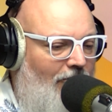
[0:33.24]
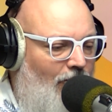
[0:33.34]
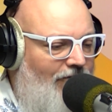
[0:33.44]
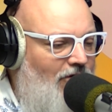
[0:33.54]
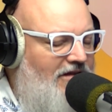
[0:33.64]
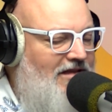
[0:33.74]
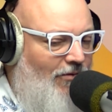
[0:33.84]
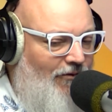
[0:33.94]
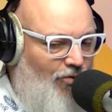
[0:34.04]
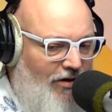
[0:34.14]
we've got
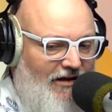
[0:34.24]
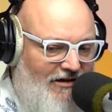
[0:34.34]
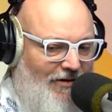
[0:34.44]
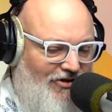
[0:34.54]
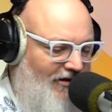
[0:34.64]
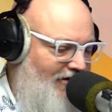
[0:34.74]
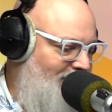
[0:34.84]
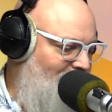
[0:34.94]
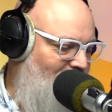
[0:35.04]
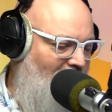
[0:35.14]
someone really special in
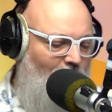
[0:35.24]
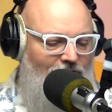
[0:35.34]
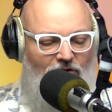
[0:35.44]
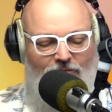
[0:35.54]
the studio. We've